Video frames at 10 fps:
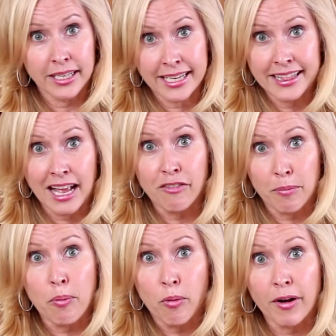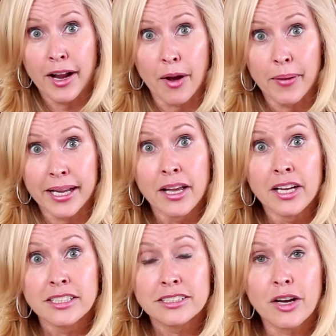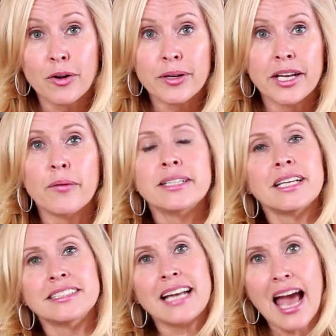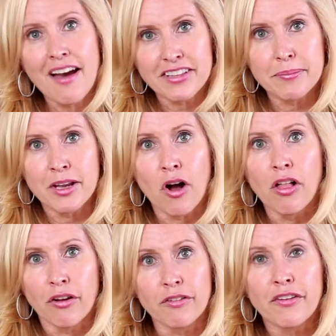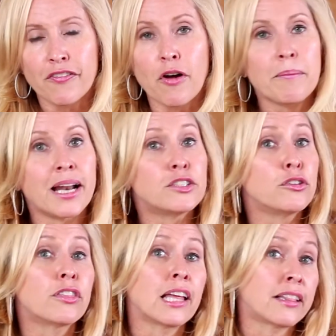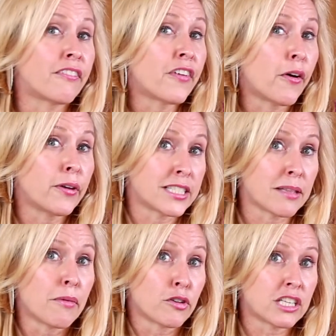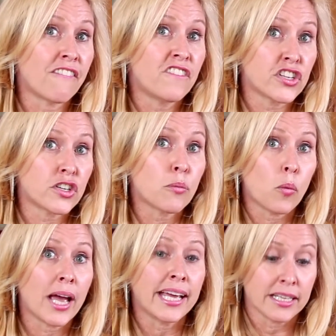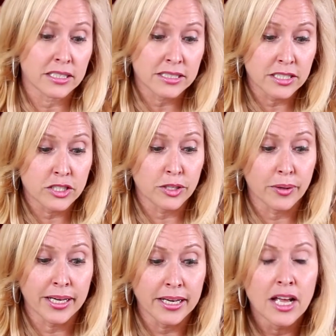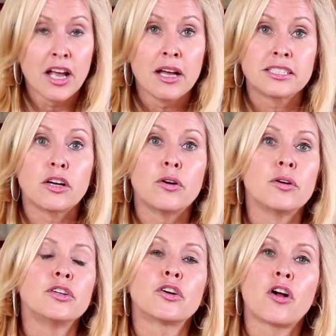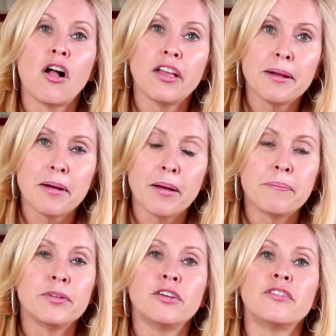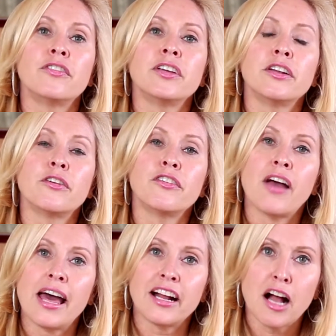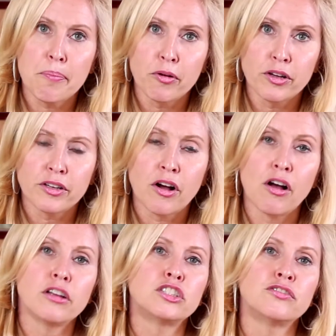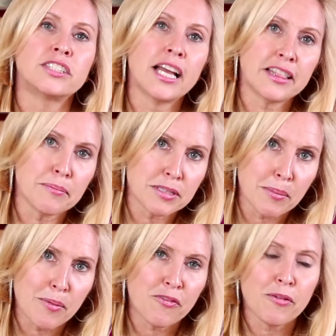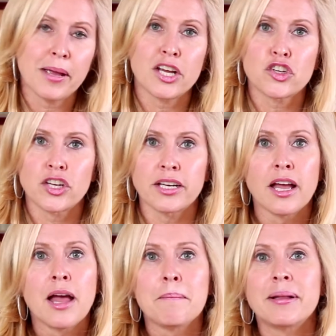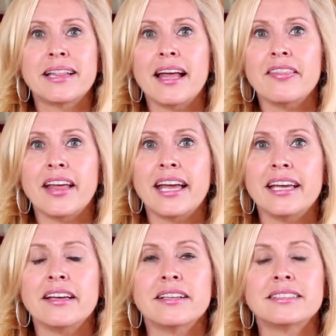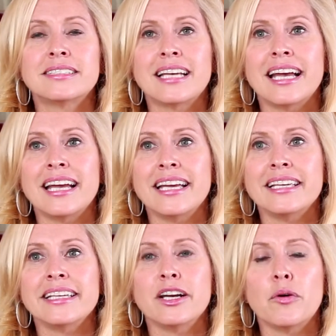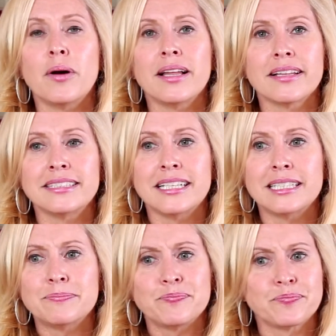get that rapport going. So, it doesn't have to be all over the phone, but I do think the phone is the most efficient way to do it. So you're calling them up, you've had a couple good calls, you've sent them some information, but then they say, you know what, Linda,